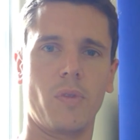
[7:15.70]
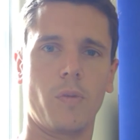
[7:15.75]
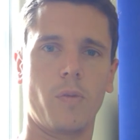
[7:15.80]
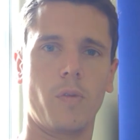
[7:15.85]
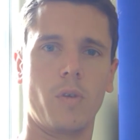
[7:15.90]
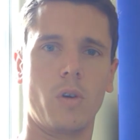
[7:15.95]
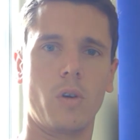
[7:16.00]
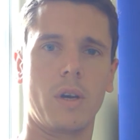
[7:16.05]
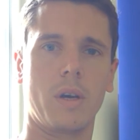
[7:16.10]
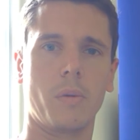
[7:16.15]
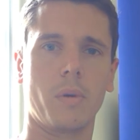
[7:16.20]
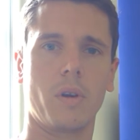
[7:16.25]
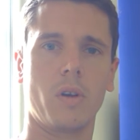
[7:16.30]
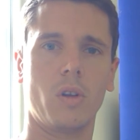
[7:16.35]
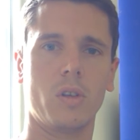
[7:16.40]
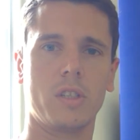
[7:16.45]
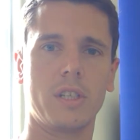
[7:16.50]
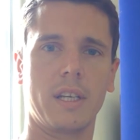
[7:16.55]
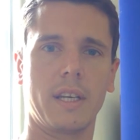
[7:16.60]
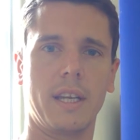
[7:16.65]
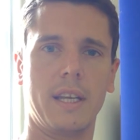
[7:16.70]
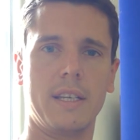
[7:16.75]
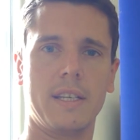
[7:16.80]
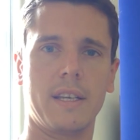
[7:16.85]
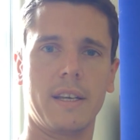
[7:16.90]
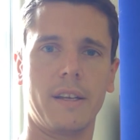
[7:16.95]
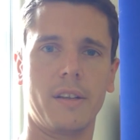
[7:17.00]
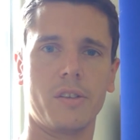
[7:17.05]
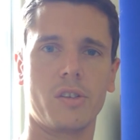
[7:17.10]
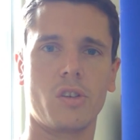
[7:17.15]
for our contact
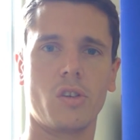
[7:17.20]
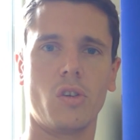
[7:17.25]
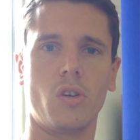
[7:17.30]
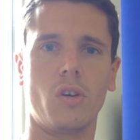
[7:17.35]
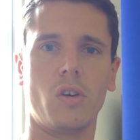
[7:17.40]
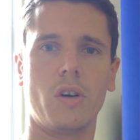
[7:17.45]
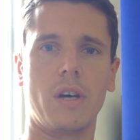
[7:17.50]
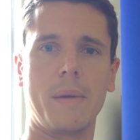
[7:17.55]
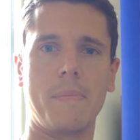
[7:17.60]
details, or